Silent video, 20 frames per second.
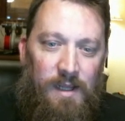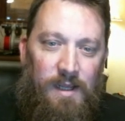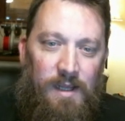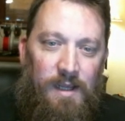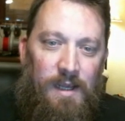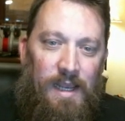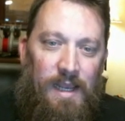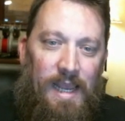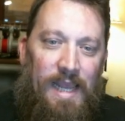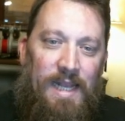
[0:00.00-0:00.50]

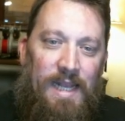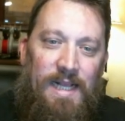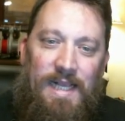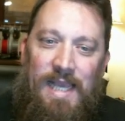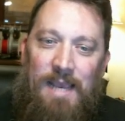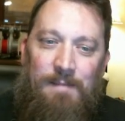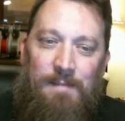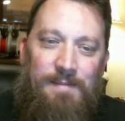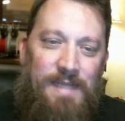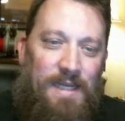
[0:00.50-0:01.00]
And it
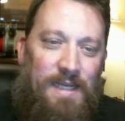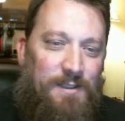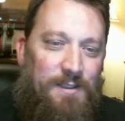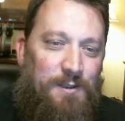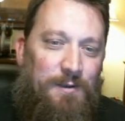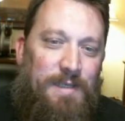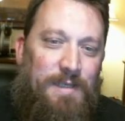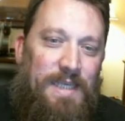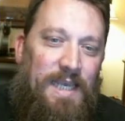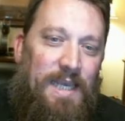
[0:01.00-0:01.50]
came down to,
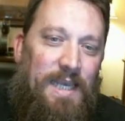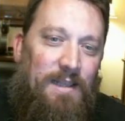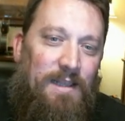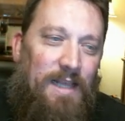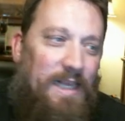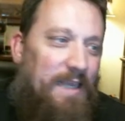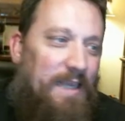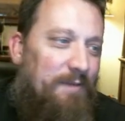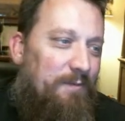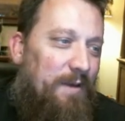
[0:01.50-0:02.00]
again,
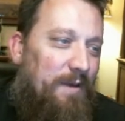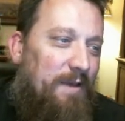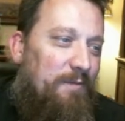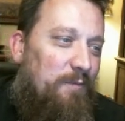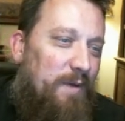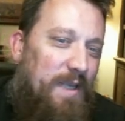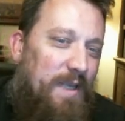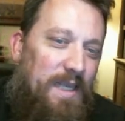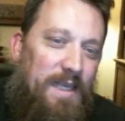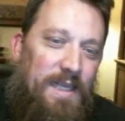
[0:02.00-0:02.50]
like if
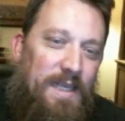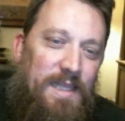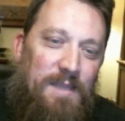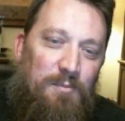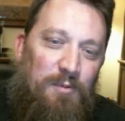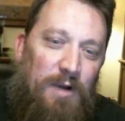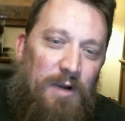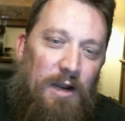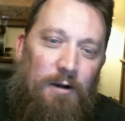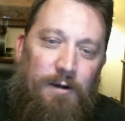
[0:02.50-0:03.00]
we can get the
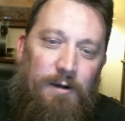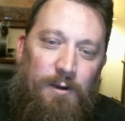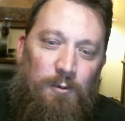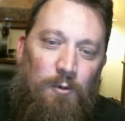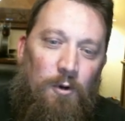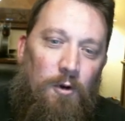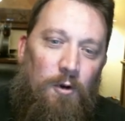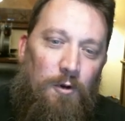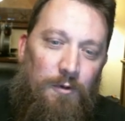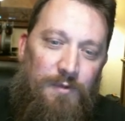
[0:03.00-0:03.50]
priority
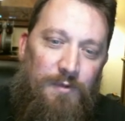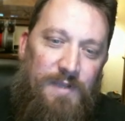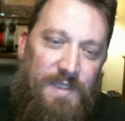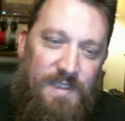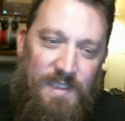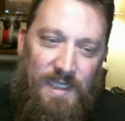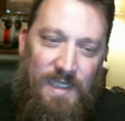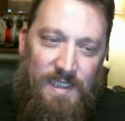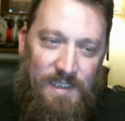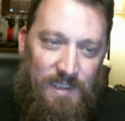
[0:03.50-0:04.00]
roll, these
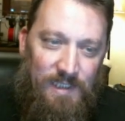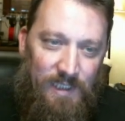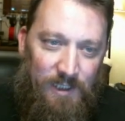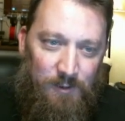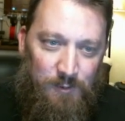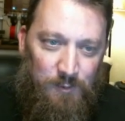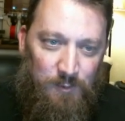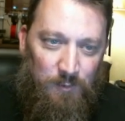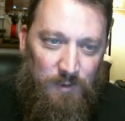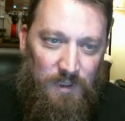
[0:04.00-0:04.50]

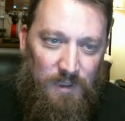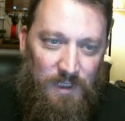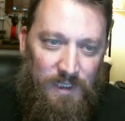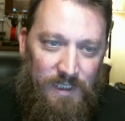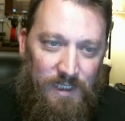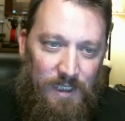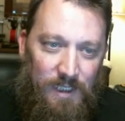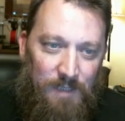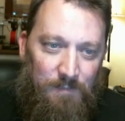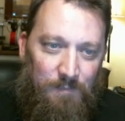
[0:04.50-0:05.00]
Desolators will clean
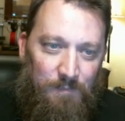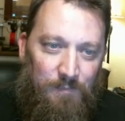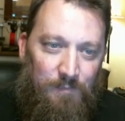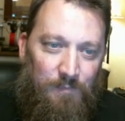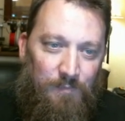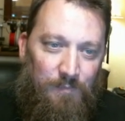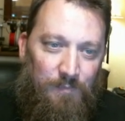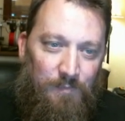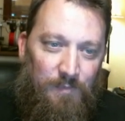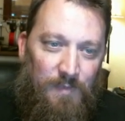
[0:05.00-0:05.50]
up
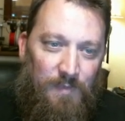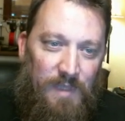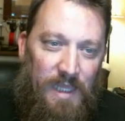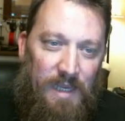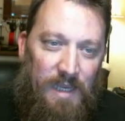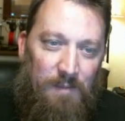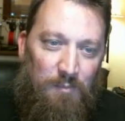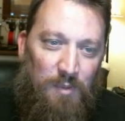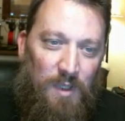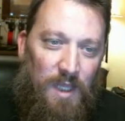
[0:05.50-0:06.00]

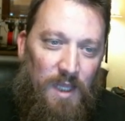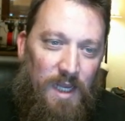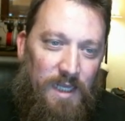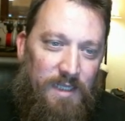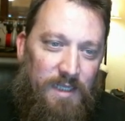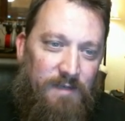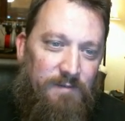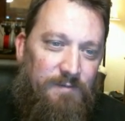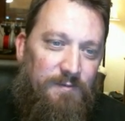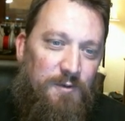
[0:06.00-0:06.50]
that block
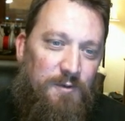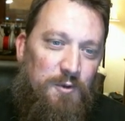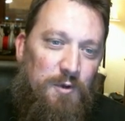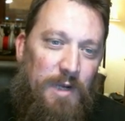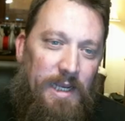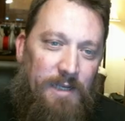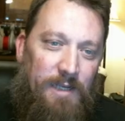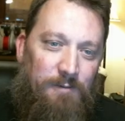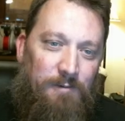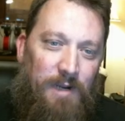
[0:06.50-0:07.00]
of
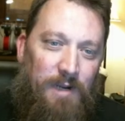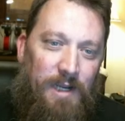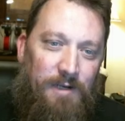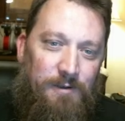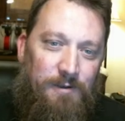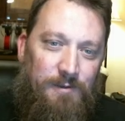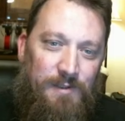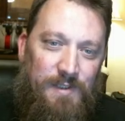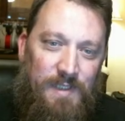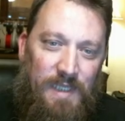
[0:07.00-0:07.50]
Dragon
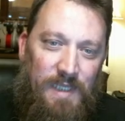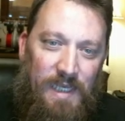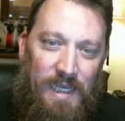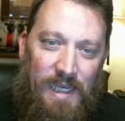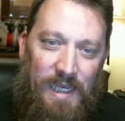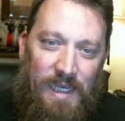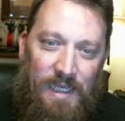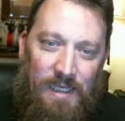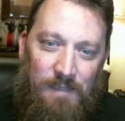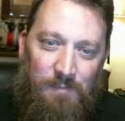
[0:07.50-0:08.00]
Riders,
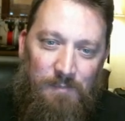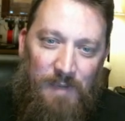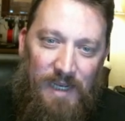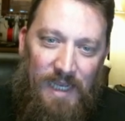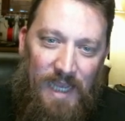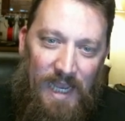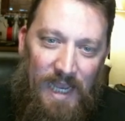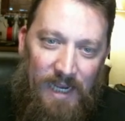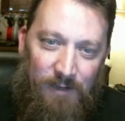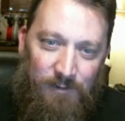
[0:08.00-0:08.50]
and my
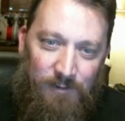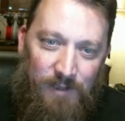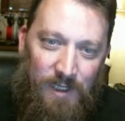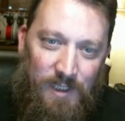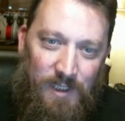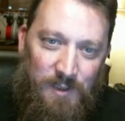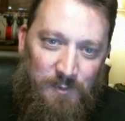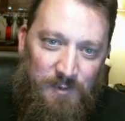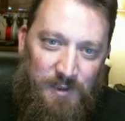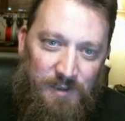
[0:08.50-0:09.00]

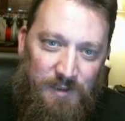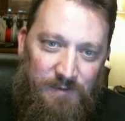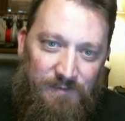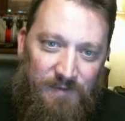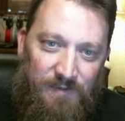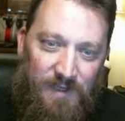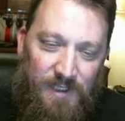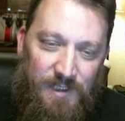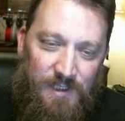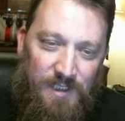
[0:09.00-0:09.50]
Aggradons, which had
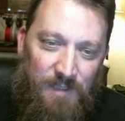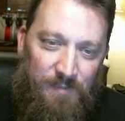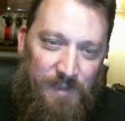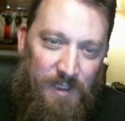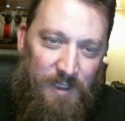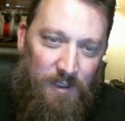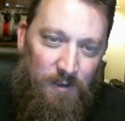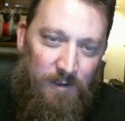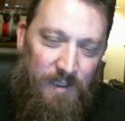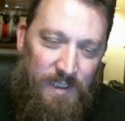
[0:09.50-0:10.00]
finished up
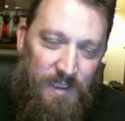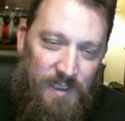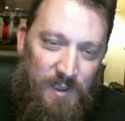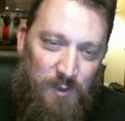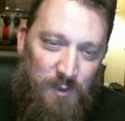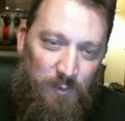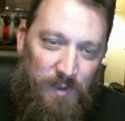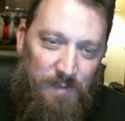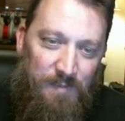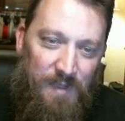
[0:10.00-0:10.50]
here, can
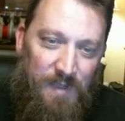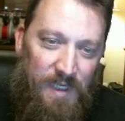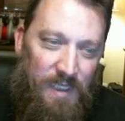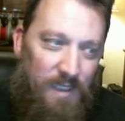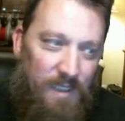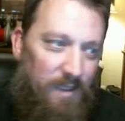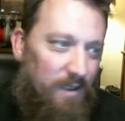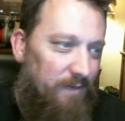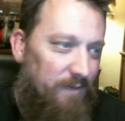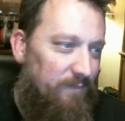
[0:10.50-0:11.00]
sweep in.
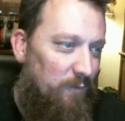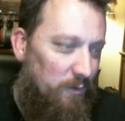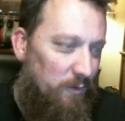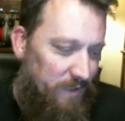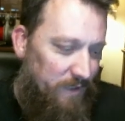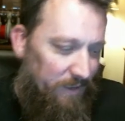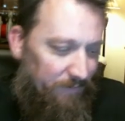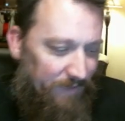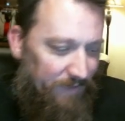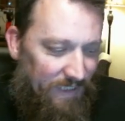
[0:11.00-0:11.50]

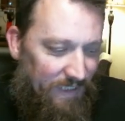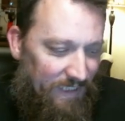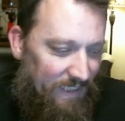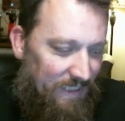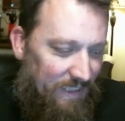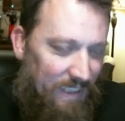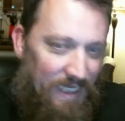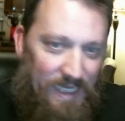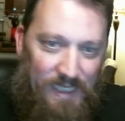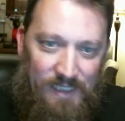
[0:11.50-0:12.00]
Unfortunately, we didn't get
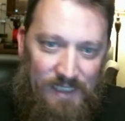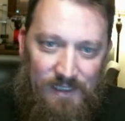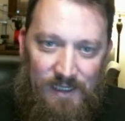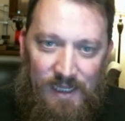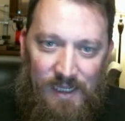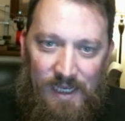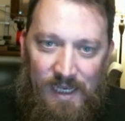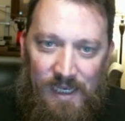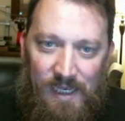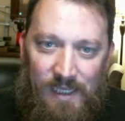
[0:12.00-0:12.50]
that,
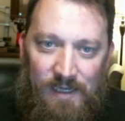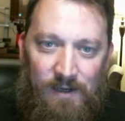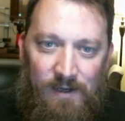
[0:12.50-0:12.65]
and